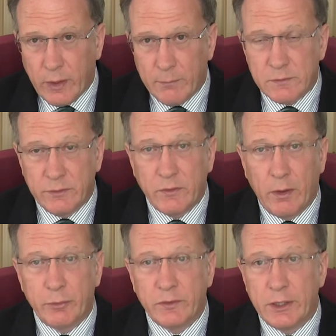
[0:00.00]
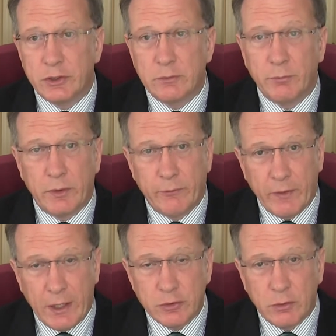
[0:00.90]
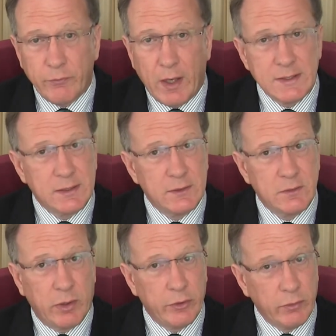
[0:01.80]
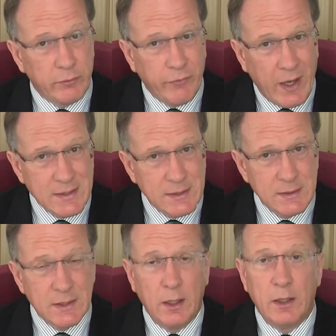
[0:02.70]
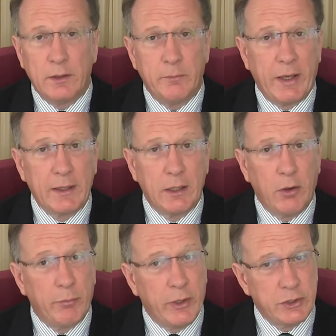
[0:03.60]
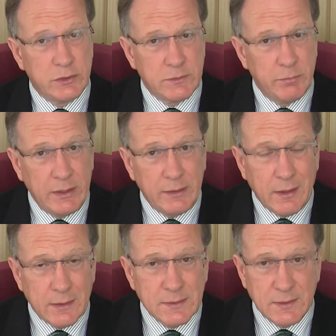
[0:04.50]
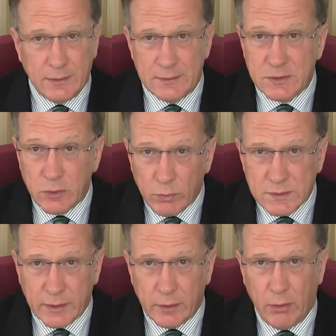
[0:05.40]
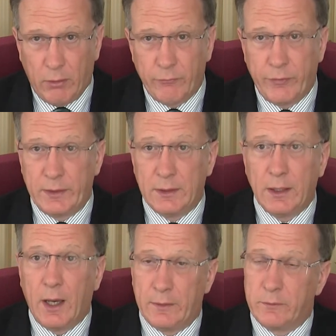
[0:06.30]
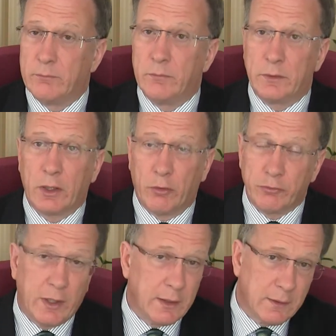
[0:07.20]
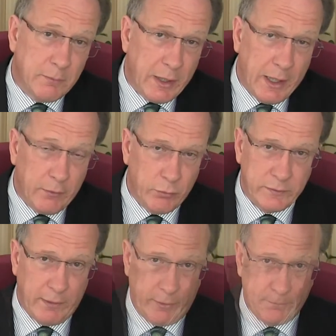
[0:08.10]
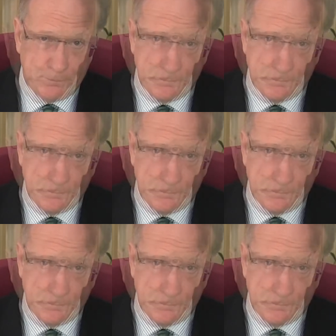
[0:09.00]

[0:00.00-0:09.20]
terms of interpretation, but the financial advisor is the one who advises. The banking operations merely does the sourcing of the item, the contract, the plan, whatever.